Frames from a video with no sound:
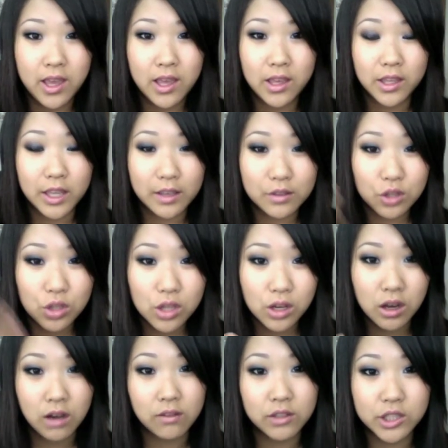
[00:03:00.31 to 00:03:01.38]
gives you the
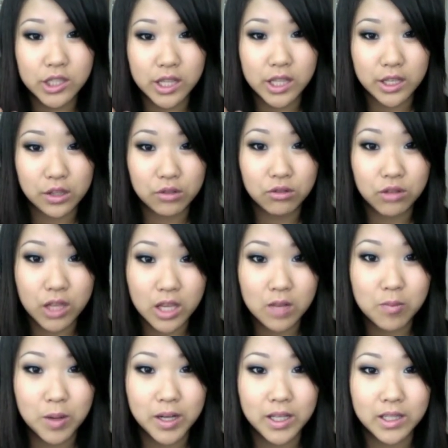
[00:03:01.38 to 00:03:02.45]
coverage that you need,
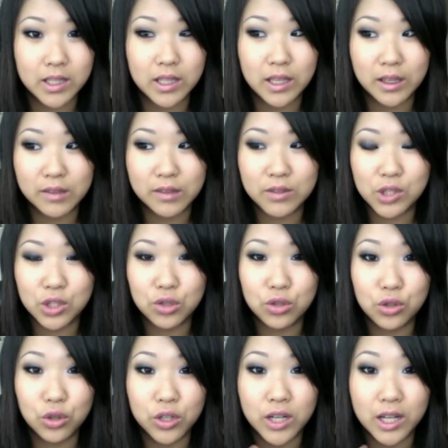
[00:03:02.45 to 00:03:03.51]
but it gives you
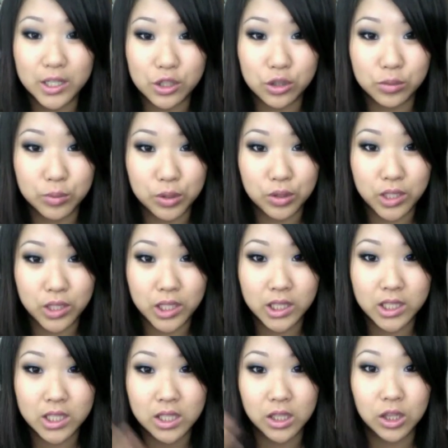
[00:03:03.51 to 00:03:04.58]
your natural beauty. It
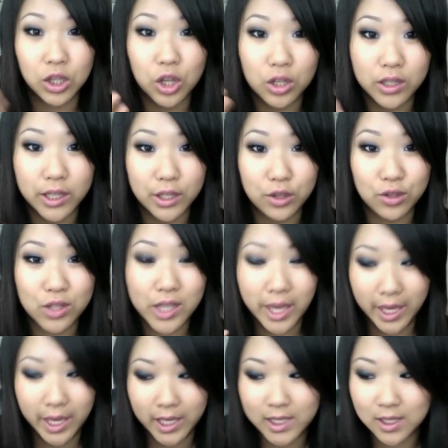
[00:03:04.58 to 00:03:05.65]
doesn't look like you
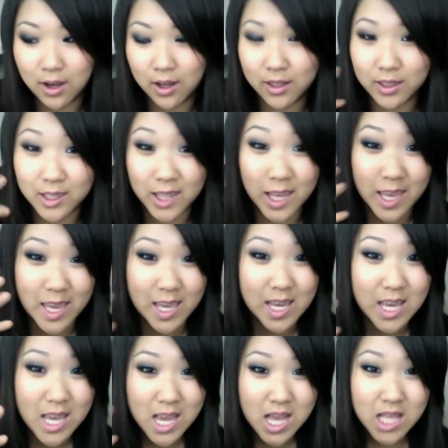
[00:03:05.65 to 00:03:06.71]
caked on like
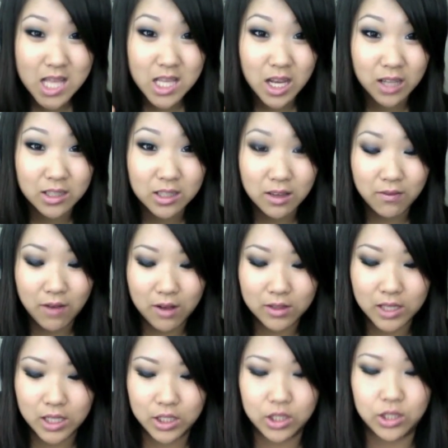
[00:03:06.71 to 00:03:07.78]
tons of
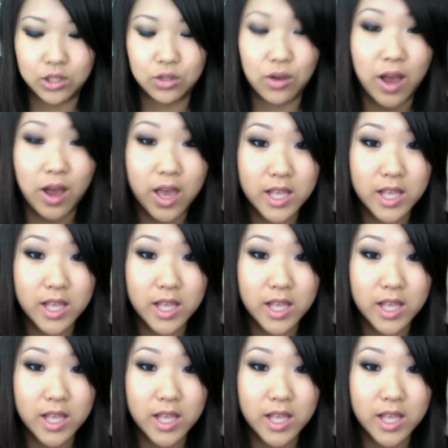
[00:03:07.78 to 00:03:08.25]
foundation. So I